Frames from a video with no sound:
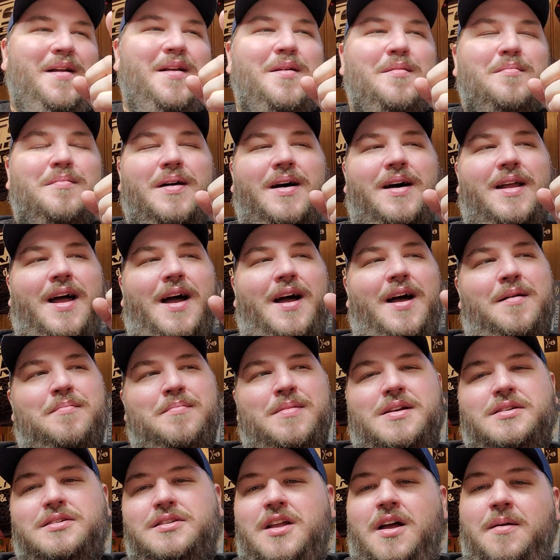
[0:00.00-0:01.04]
But
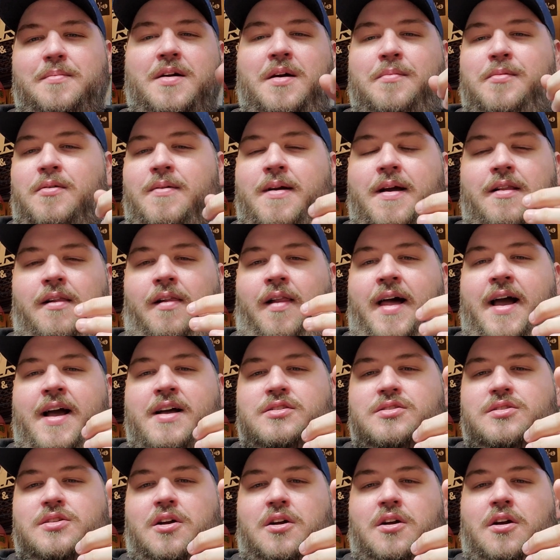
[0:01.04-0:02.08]
messed up coming around the
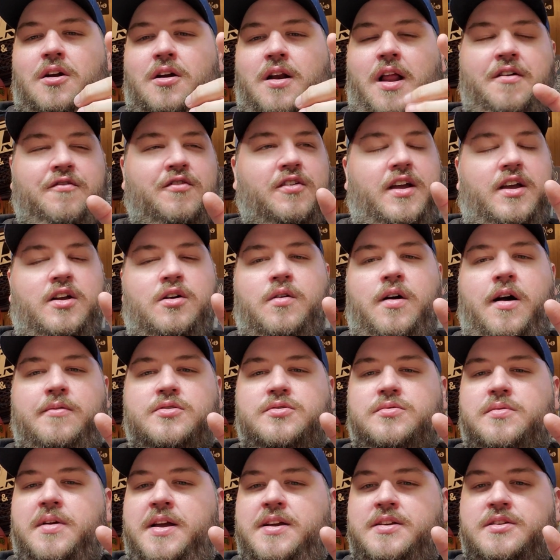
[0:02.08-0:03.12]
last turn. I forget who I
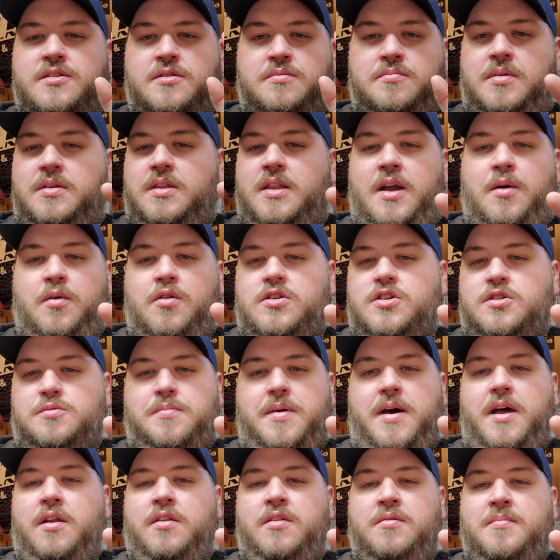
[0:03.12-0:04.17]
was racing, but they were just
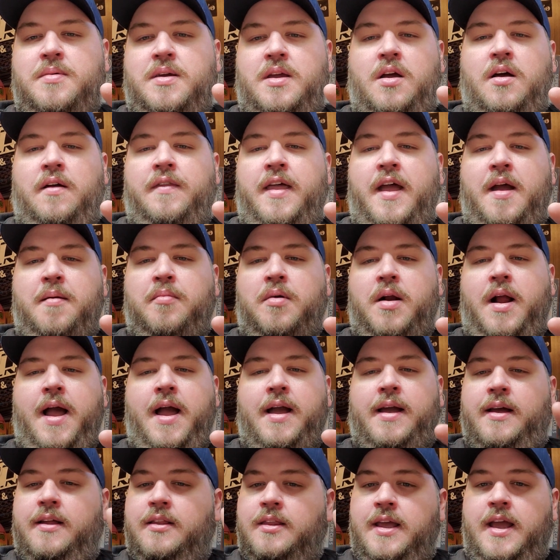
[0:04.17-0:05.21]
better than me on that
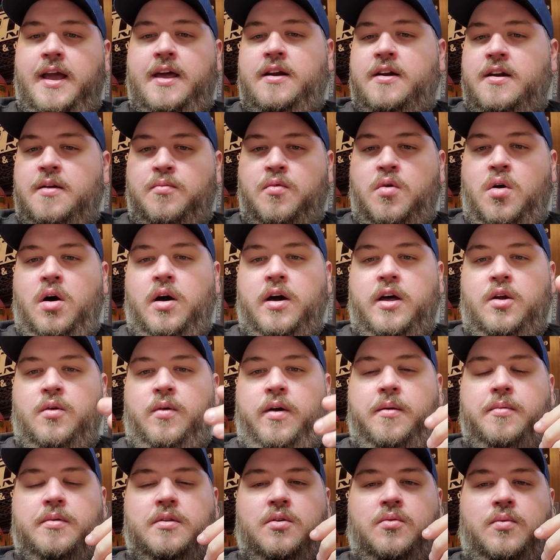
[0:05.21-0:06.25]
bracket. They ended up walking
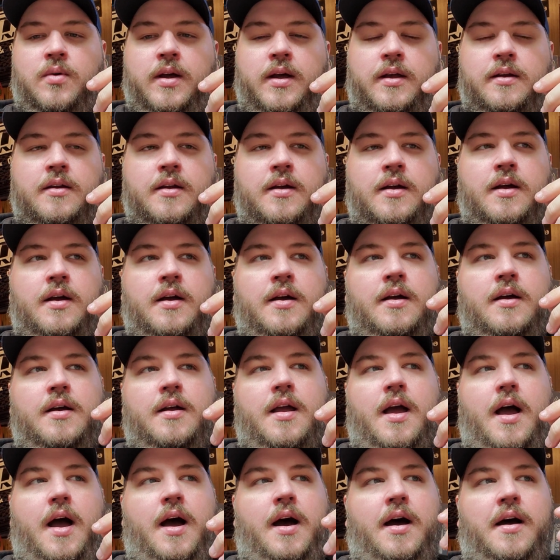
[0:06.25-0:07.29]
away with the win.
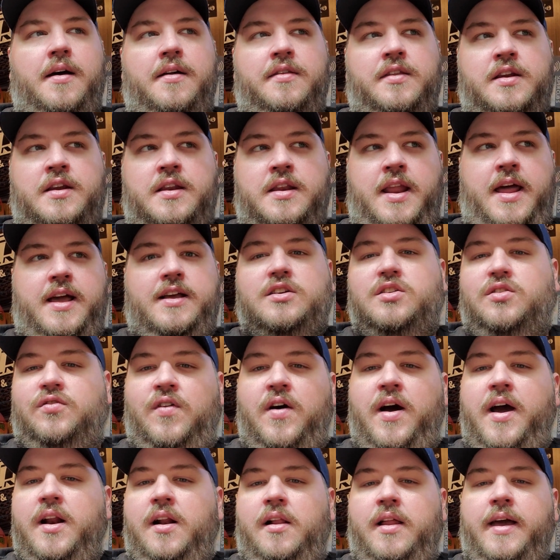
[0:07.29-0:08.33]
The next
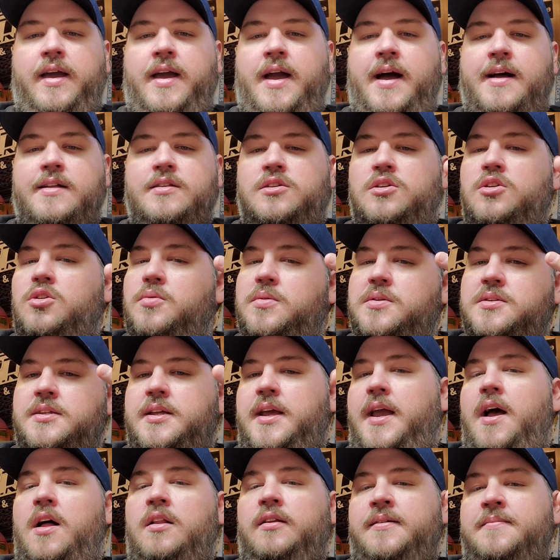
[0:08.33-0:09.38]
final I got to was
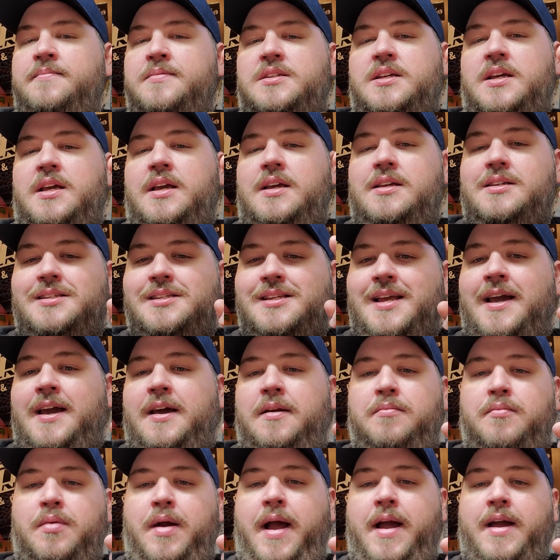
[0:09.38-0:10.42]
the LMT
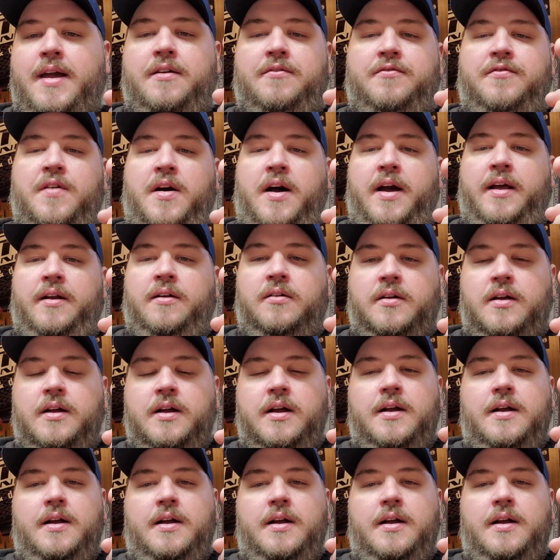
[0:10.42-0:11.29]
second bracket final.